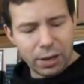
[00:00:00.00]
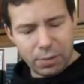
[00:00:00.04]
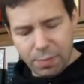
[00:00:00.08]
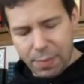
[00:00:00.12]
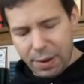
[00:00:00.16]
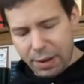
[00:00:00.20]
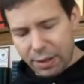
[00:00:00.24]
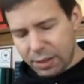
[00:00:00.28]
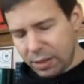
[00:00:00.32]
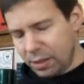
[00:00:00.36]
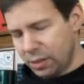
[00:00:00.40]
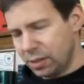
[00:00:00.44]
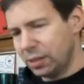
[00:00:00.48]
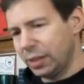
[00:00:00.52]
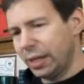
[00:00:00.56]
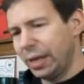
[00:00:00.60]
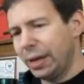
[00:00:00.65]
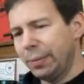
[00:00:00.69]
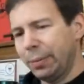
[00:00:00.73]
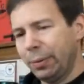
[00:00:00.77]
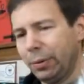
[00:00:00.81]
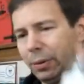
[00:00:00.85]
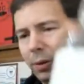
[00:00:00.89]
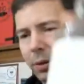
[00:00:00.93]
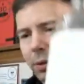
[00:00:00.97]
make this
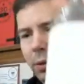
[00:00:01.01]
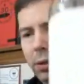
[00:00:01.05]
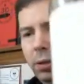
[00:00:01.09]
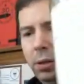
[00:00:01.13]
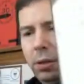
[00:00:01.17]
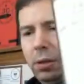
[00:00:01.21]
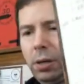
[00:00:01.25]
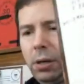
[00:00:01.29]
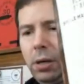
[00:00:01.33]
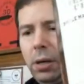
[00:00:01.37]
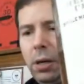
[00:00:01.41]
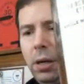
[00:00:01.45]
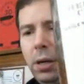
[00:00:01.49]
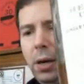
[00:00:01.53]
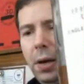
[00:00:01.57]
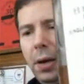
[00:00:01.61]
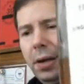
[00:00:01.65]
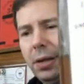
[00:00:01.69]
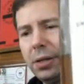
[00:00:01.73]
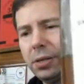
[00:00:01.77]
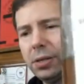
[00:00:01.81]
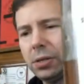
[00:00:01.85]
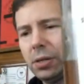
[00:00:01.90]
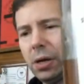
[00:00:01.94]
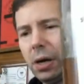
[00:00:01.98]
label.
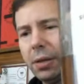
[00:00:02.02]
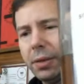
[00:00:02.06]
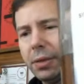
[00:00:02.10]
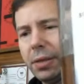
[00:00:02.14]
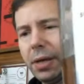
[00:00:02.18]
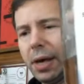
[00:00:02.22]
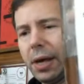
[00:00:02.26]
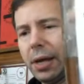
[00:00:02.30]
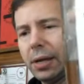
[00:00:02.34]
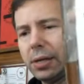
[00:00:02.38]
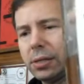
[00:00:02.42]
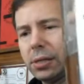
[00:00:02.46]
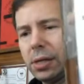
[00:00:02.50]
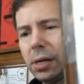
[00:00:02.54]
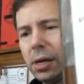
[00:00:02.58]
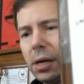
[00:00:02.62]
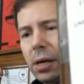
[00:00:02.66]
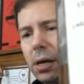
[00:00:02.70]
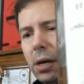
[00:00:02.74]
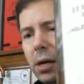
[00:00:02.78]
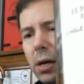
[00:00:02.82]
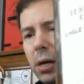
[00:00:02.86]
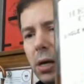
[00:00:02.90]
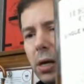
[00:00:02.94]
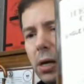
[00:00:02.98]
It's not that
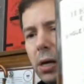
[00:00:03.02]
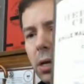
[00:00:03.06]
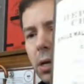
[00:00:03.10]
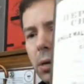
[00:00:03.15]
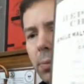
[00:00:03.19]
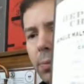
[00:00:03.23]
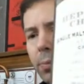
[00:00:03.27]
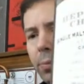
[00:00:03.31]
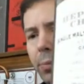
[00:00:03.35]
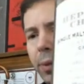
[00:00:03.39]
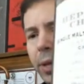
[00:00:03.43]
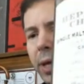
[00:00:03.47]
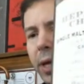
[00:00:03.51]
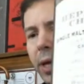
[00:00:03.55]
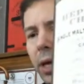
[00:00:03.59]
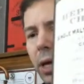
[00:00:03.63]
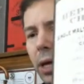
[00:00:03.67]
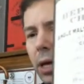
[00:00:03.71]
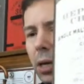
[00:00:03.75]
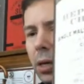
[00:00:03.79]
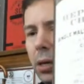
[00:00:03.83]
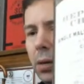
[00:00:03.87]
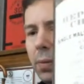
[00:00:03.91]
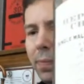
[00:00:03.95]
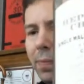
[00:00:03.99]

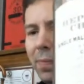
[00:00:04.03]
blingy.